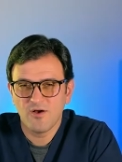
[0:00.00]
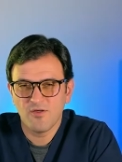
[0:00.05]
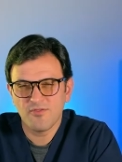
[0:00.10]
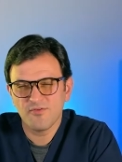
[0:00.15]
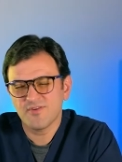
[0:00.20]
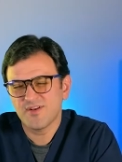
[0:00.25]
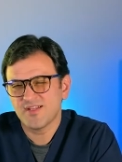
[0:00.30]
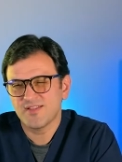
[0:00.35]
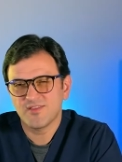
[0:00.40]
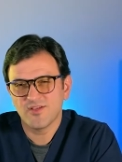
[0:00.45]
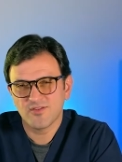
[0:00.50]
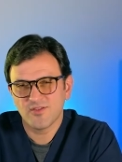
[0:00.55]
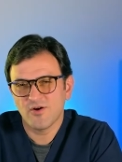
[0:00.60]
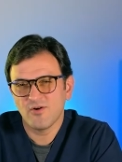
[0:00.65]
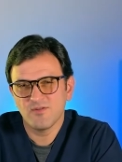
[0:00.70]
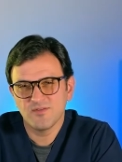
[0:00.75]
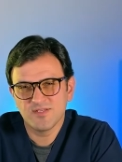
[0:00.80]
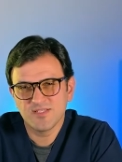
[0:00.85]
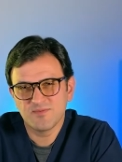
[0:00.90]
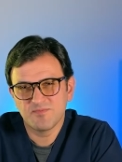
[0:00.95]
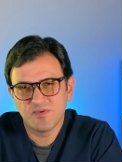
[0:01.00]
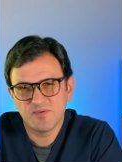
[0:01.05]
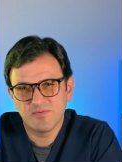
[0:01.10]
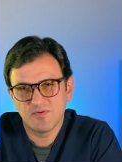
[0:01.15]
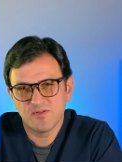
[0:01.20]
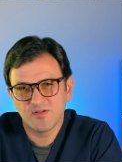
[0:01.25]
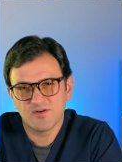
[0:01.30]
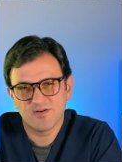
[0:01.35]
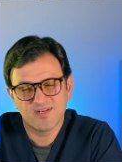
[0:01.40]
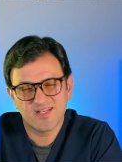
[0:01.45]
Although that not all these
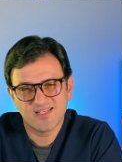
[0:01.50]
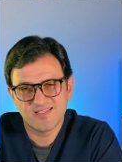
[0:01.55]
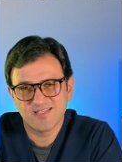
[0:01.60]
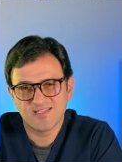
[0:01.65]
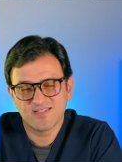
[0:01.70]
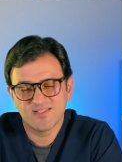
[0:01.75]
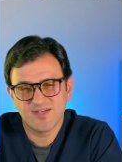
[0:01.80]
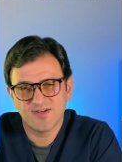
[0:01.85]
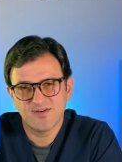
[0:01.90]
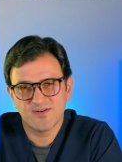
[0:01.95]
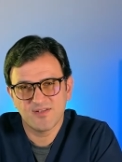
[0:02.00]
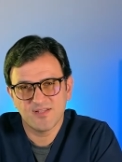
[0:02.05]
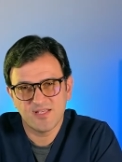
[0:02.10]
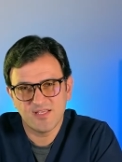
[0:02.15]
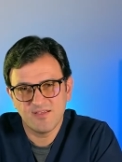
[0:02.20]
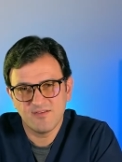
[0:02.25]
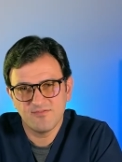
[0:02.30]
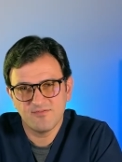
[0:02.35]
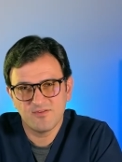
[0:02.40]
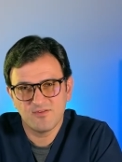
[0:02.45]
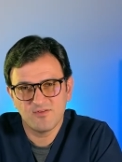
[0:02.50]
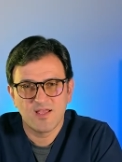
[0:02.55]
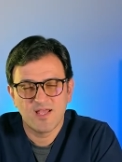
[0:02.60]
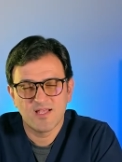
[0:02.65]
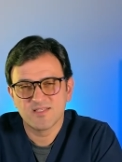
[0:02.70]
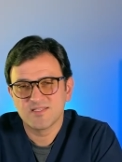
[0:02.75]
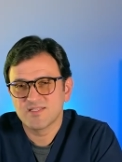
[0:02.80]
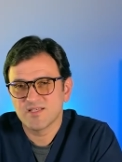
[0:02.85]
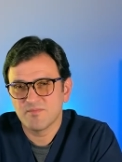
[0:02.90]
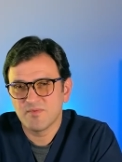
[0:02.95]
people are necessarily evil
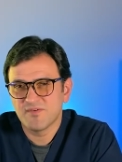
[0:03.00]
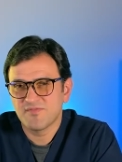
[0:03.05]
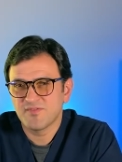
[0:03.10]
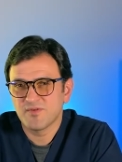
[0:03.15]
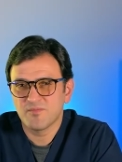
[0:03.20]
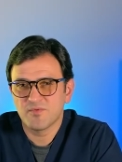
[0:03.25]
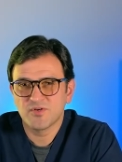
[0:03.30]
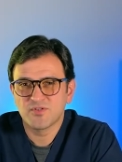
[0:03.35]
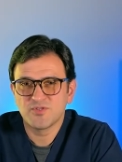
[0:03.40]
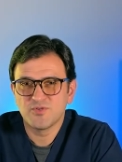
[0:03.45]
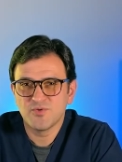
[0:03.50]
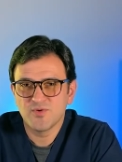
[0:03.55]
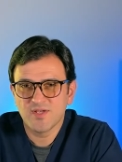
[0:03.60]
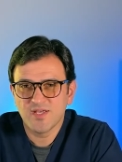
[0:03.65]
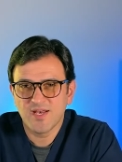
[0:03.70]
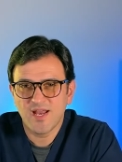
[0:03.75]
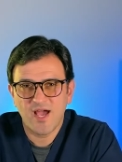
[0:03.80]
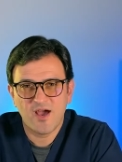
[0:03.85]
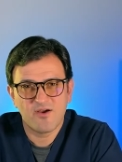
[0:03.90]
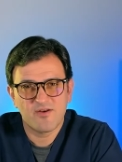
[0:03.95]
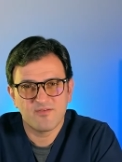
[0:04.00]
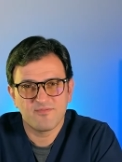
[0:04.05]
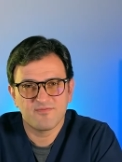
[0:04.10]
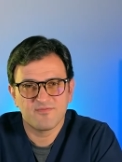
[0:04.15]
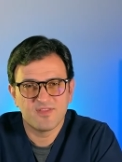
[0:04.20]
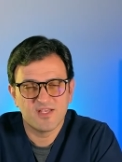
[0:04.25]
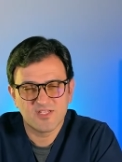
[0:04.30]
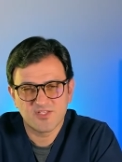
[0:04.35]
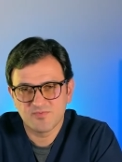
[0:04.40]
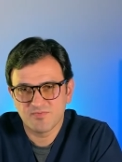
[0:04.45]
and some of them are doing it out of
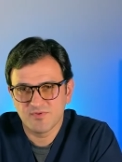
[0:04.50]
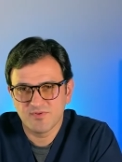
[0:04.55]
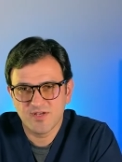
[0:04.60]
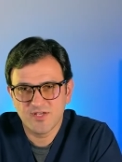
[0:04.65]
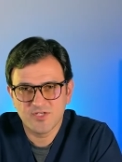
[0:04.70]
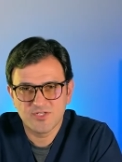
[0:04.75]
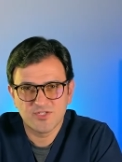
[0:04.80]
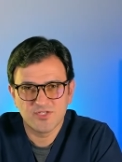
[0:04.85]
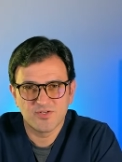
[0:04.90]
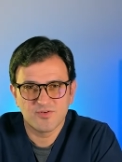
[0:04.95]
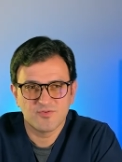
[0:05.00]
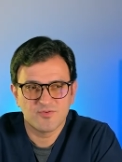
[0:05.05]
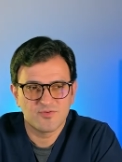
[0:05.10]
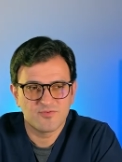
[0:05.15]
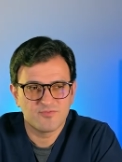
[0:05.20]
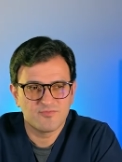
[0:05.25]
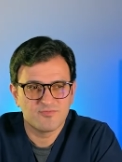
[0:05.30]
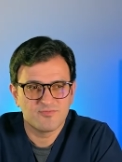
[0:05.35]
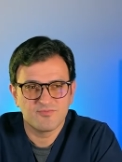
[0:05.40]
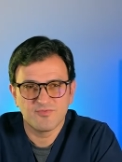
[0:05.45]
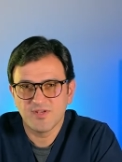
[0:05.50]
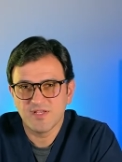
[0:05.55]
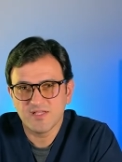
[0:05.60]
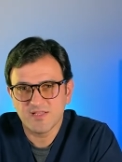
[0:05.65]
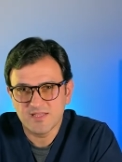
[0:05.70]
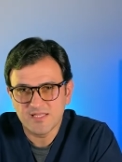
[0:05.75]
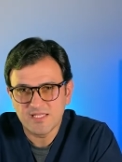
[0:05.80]
desperation or real